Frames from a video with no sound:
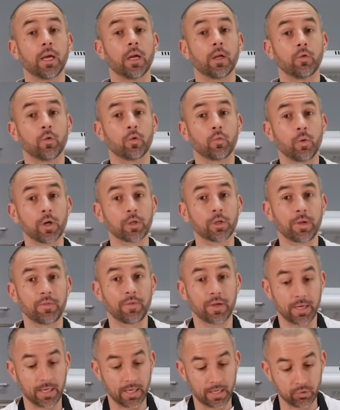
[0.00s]
By the way,
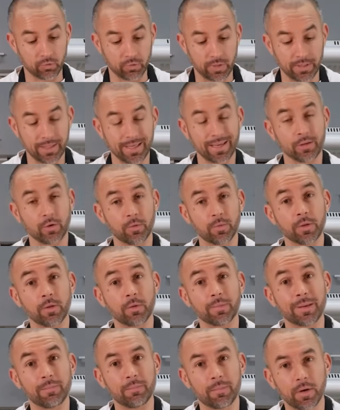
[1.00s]
if you want to try a mousse
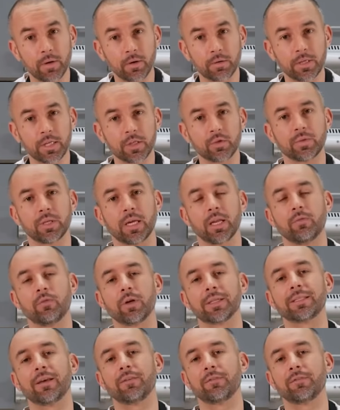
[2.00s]
that I've translated